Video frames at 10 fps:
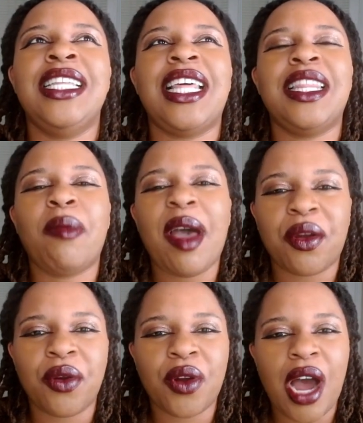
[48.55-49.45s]
then the
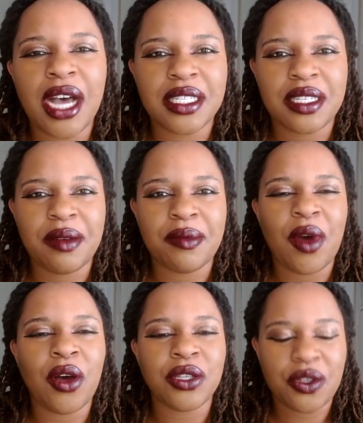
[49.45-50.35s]
microcosm
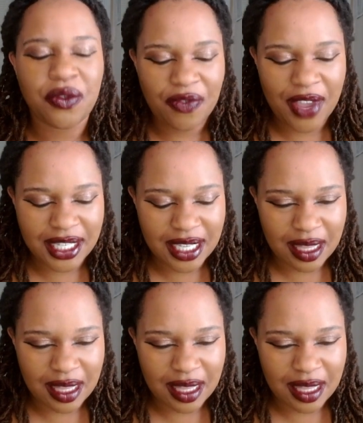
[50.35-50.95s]
also fits